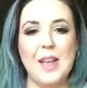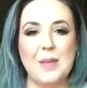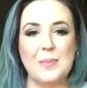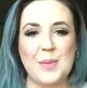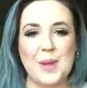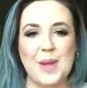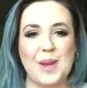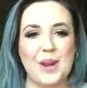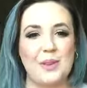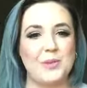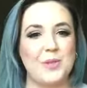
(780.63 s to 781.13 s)

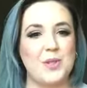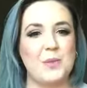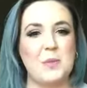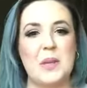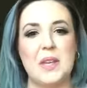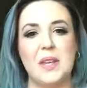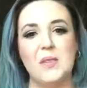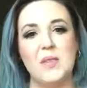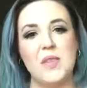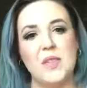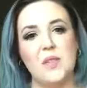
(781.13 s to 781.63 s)
But I've just
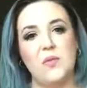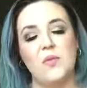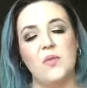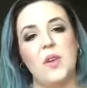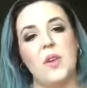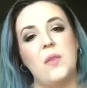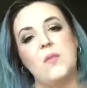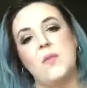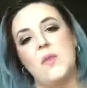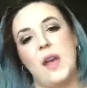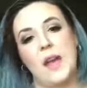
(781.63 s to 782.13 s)
been given some
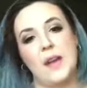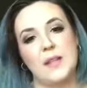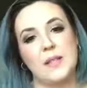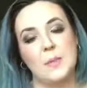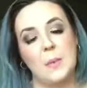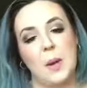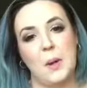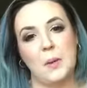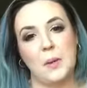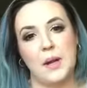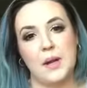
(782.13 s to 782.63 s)
fun facts
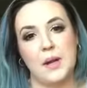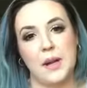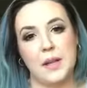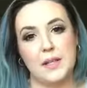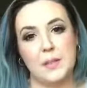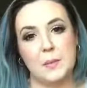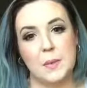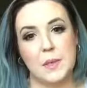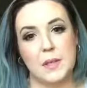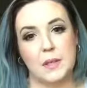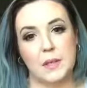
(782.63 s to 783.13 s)
about Red
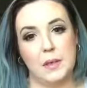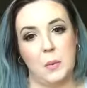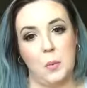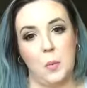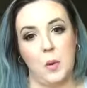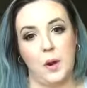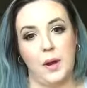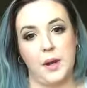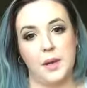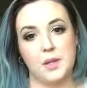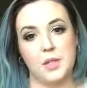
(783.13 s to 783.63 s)
Aspen and
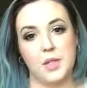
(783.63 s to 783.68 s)
why I